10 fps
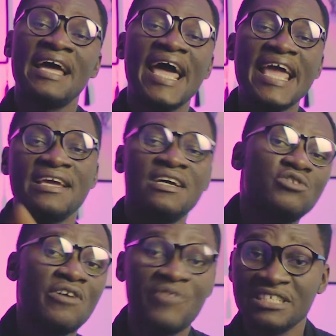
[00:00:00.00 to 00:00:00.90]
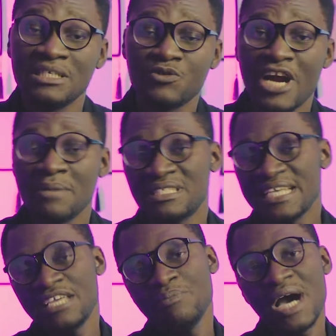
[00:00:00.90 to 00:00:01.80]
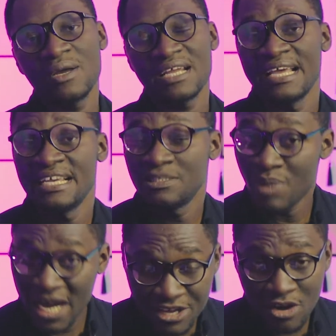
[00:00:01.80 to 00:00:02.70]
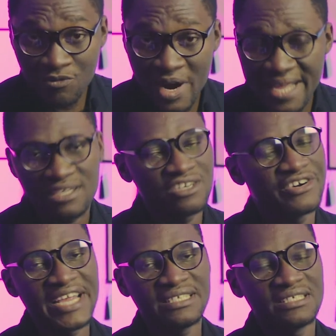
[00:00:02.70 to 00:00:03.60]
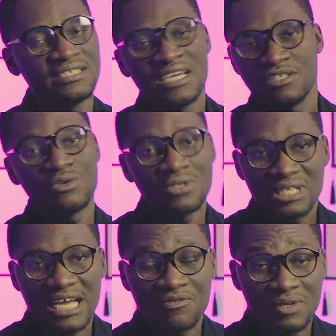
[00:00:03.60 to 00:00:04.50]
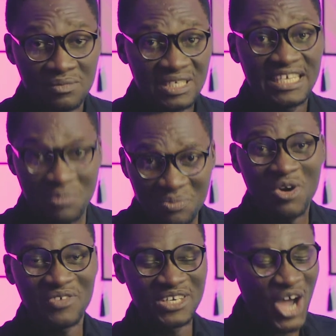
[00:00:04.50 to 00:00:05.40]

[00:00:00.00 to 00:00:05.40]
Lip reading: Hey, to our fire subscribers, check him out. His body of work, crazy. You're going to love him. Keep it moving,